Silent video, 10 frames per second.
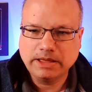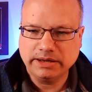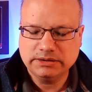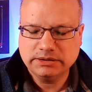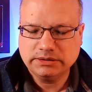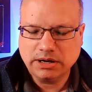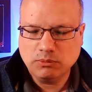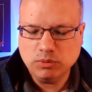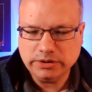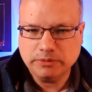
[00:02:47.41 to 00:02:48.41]
And I
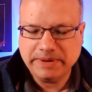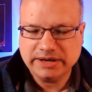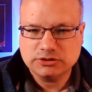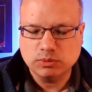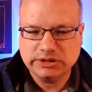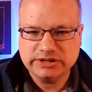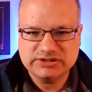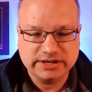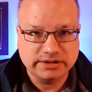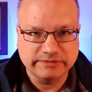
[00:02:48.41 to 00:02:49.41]
want to go back to what they
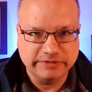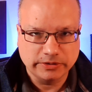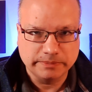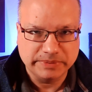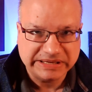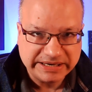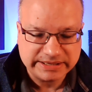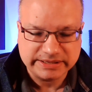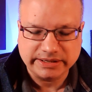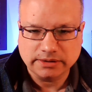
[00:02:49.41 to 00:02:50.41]
said at the very
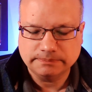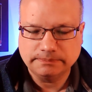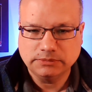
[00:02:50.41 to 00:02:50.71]
beginning there.